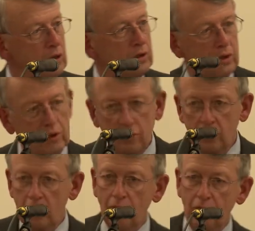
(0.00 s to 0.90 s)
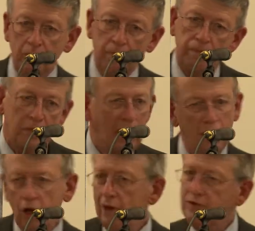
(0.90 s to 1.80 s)
you know, I
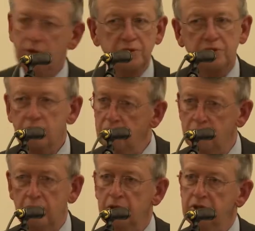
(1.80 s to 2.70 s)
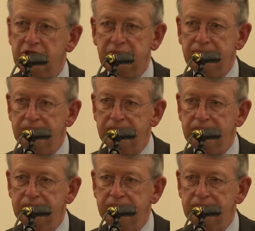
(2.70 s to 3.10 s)
love the Episcopal Church,